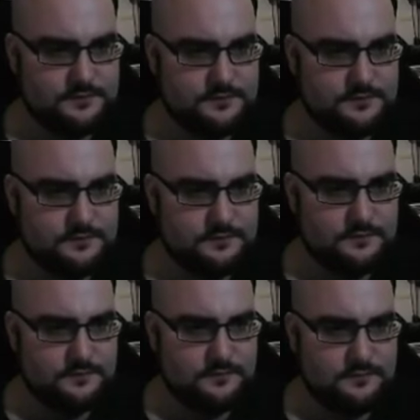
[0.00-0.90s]

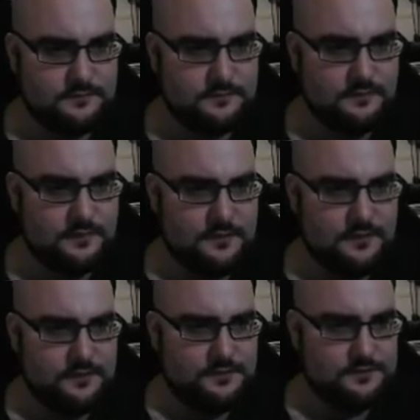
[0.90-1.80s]

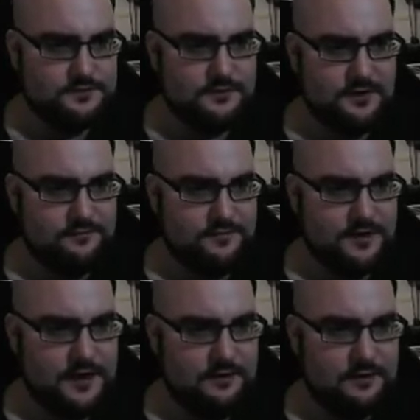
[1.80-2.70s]
Let's do that for
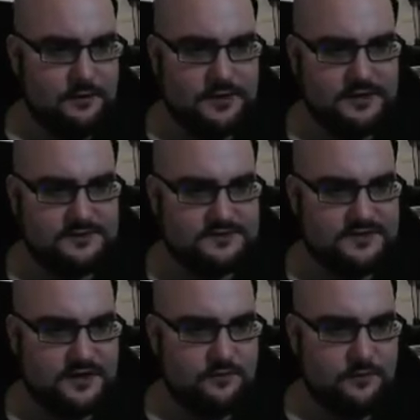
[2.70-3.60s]
now. And I want to get a
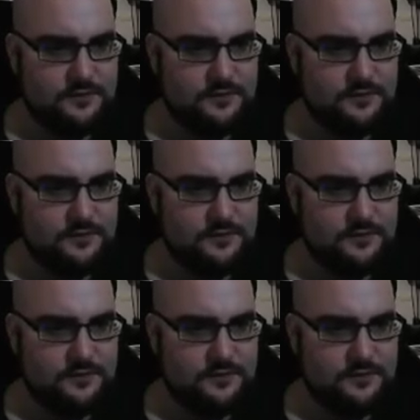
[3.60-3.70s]
second one of